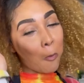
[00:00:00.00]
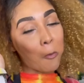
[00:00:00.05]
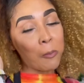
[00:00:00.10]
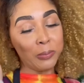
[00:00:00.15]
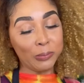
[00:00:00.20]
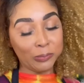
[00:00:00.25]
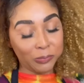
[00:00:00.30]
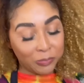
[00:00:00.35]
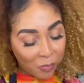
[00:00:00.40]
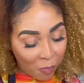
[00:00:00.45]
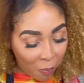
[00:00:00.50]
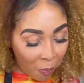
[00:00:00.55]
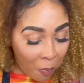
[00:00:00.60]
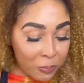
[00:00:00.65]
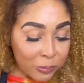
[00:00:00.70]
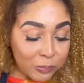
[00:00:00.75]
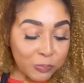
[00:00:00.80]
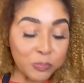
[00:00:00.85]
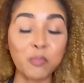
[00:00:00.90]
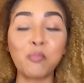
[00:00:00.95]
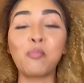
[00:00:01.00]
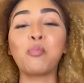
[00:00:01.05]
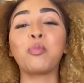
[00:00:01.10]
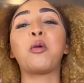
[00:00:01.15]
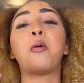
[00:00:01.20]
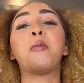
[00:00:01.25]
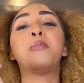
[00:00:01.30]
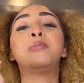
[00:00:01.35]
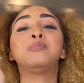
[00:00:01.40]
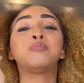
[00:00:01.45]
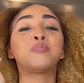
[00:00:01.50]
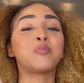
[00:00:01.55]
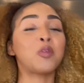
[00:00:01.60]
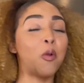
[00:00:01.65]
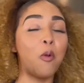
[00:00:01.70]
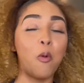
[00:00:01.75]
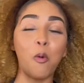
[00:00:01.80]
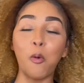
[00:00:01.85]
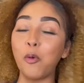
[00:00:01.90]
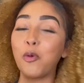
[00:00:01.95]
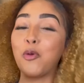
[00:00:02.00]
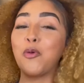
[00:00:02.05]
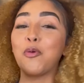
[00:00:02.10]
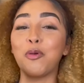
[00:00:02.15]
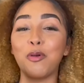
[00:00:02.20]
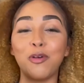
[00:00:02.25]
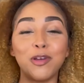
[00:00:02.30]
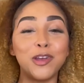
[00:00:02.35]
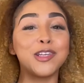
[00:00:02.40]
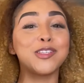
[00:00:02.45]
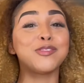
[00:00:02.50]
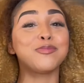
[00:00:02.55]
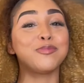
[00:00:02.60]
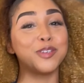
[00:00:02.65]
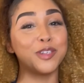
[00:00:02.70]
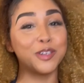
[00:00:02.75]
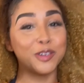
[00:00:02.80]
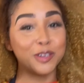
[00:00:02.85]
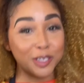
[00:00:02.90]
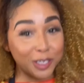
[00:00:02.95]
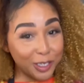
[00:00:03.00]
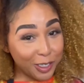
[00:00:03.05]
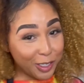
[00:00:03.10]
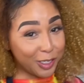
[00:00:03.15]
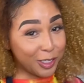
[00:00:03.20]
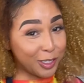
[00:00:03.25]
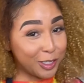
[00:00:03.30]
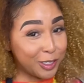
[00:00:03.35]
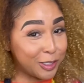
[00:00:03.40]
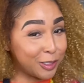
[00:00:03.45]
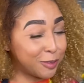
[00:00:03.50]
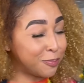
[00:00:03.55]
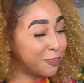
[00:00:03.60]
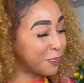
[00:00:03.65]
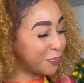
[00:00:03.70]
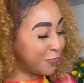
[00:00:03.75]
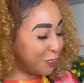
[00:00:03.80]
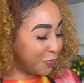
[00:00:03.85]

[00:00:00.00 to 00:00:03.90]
Okay. Oh, girl, it's real good.